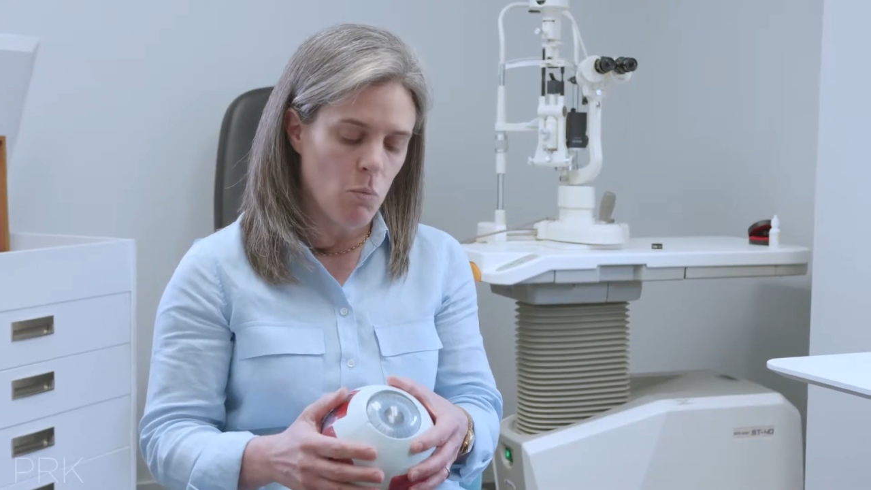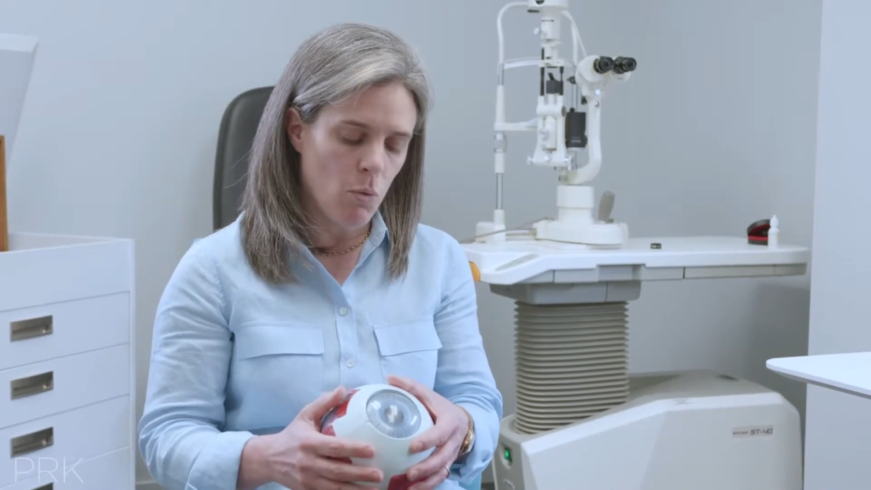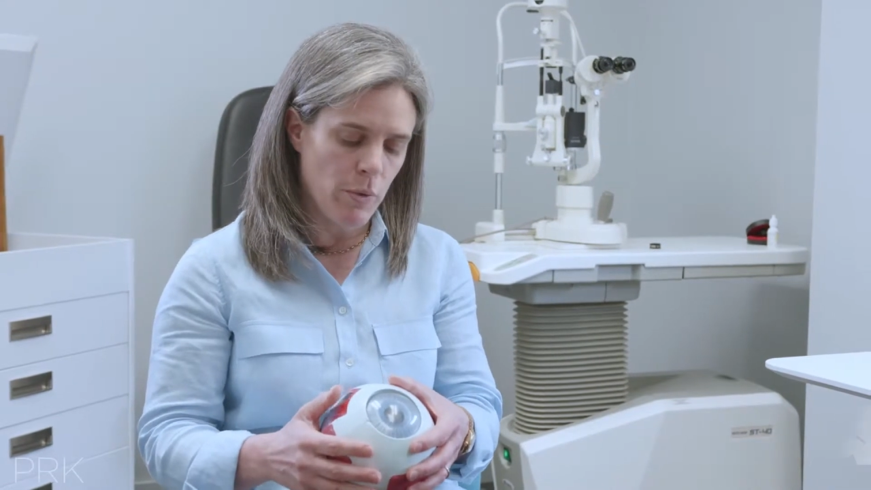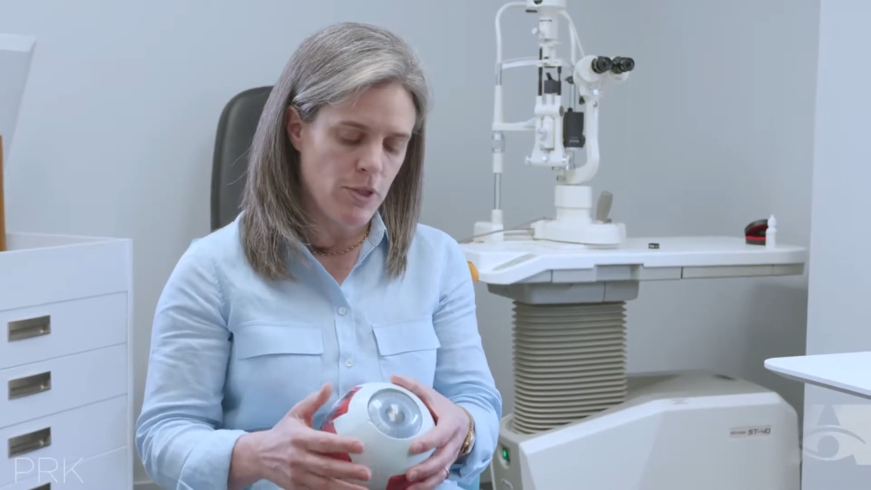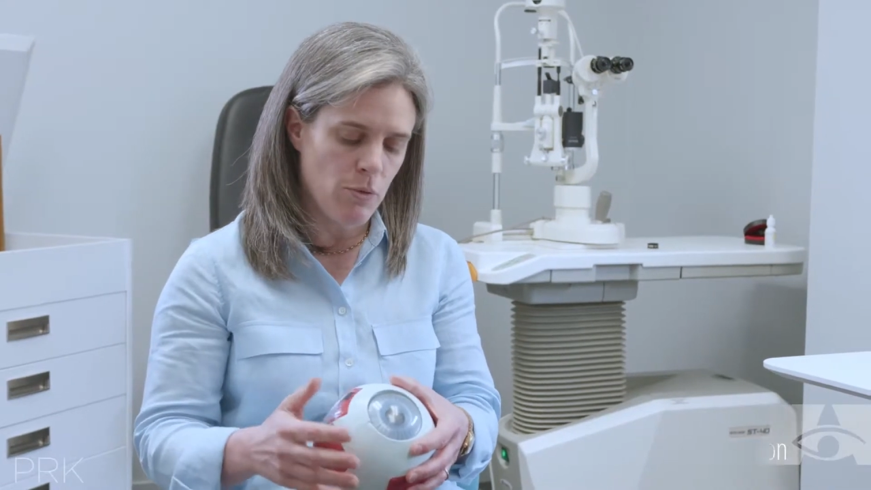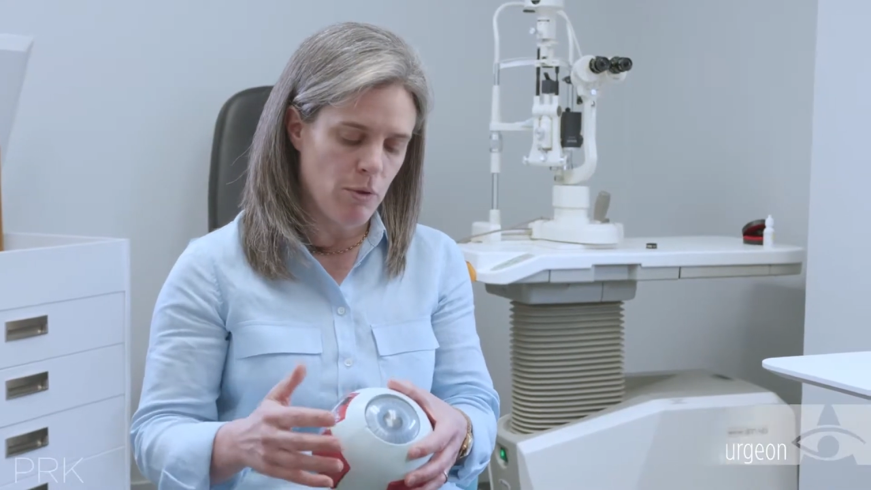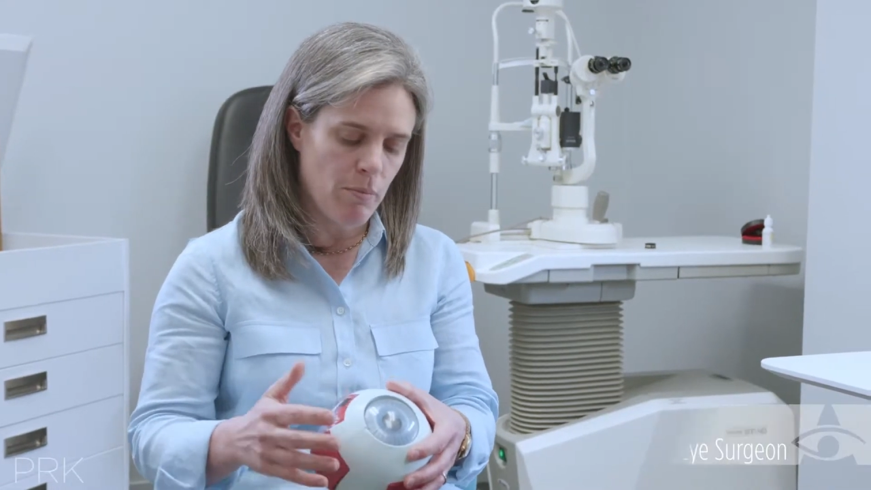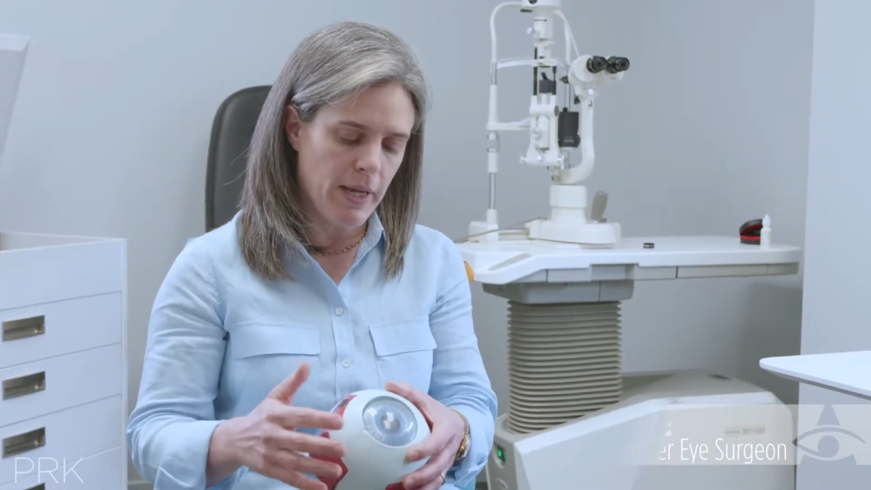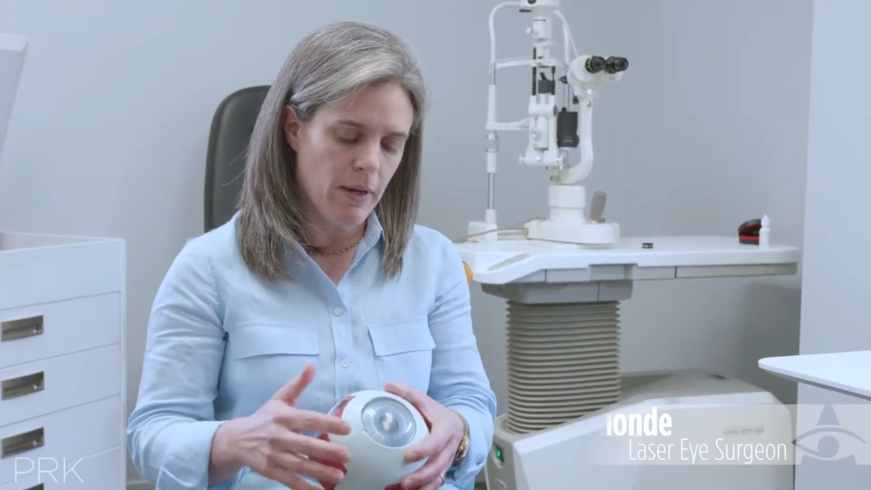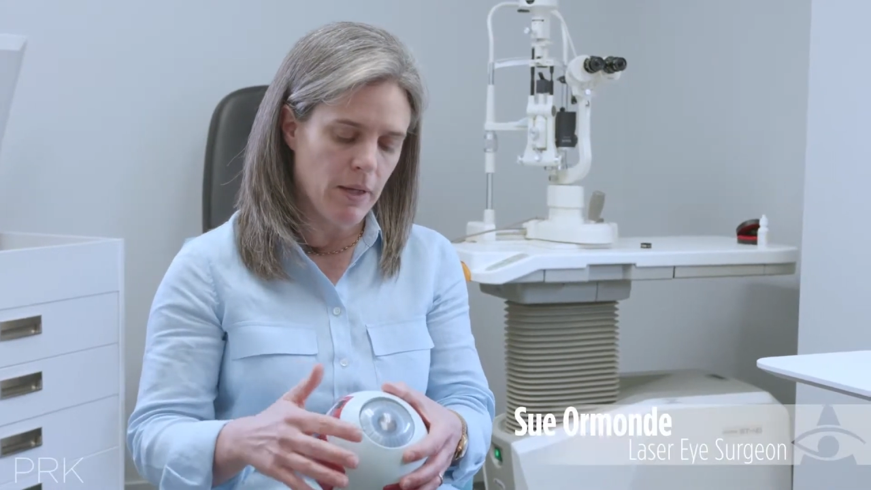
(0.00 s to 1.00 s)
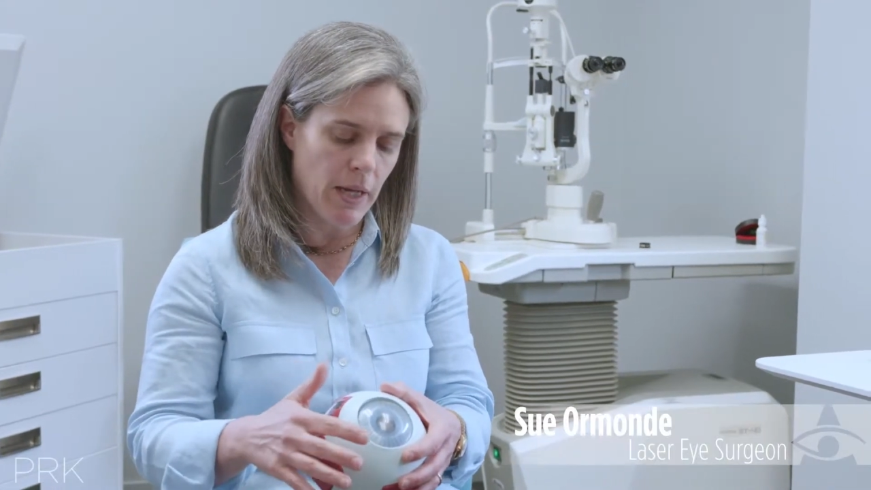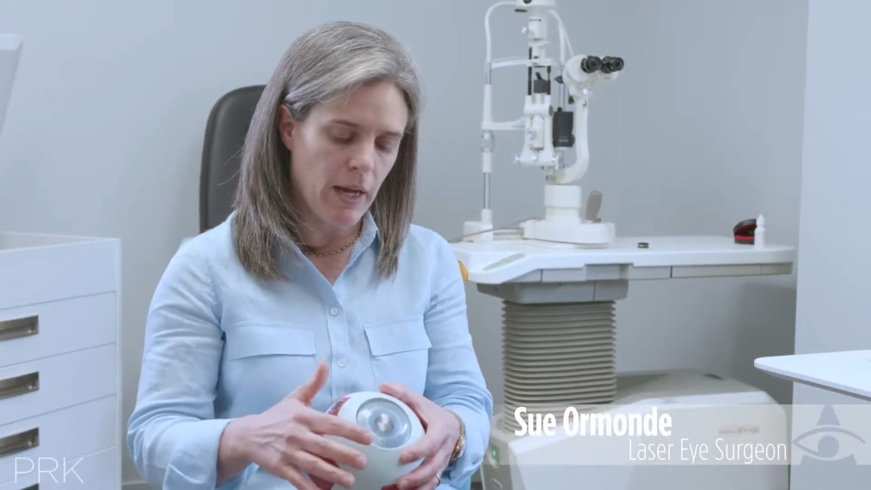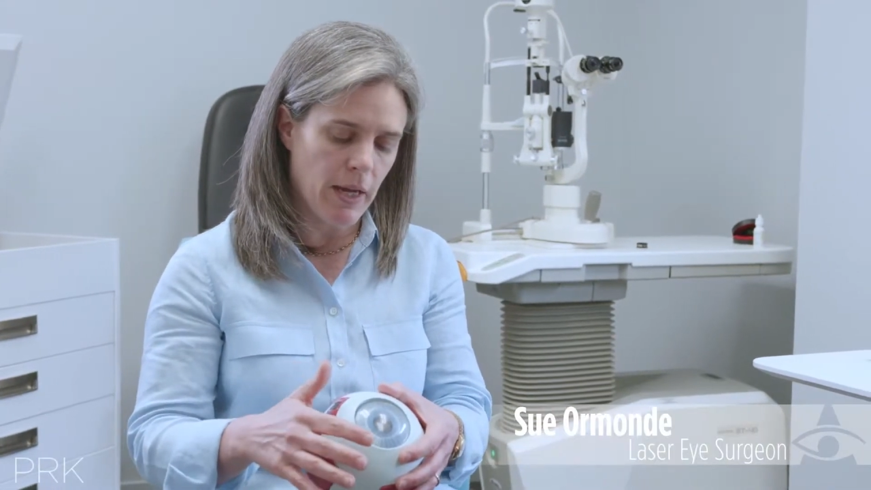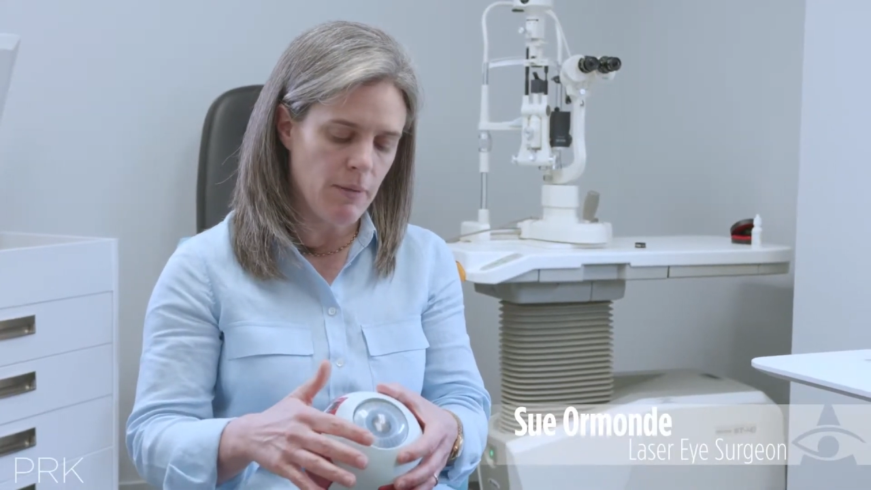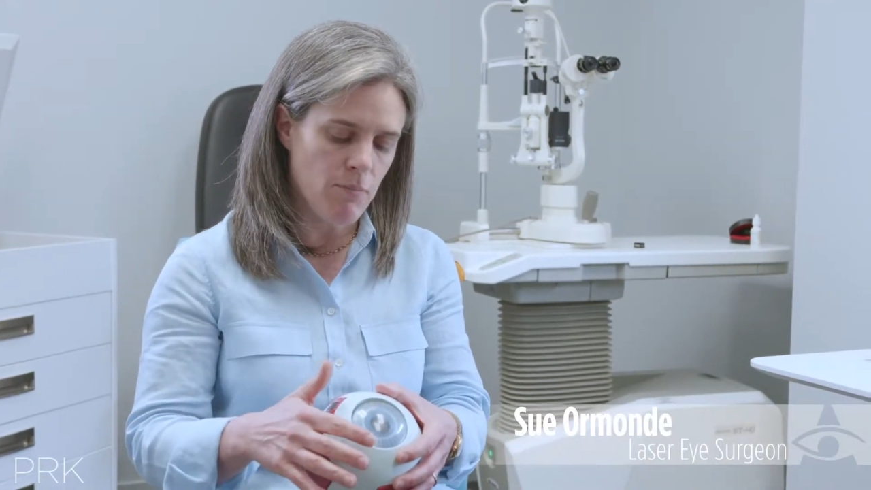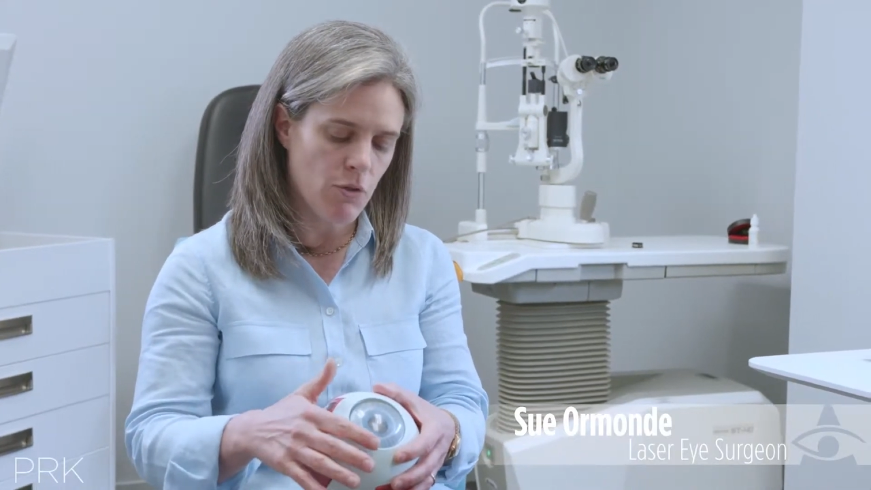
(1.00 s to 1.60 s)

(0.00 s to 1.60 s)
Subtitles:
And what we do with PRK